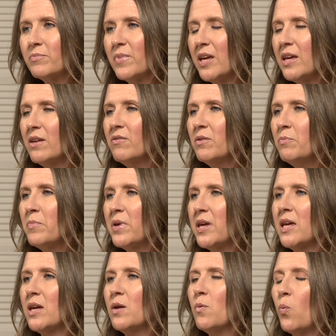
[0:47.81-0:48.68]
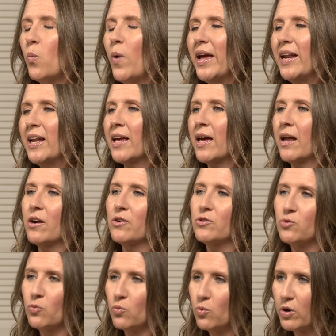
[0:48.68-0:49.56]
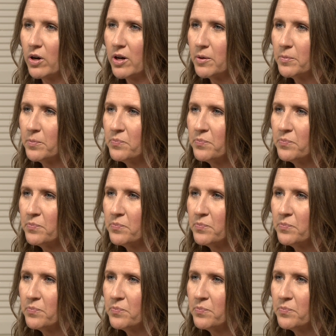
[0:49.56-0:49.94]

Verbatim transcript: even be waiting at our door.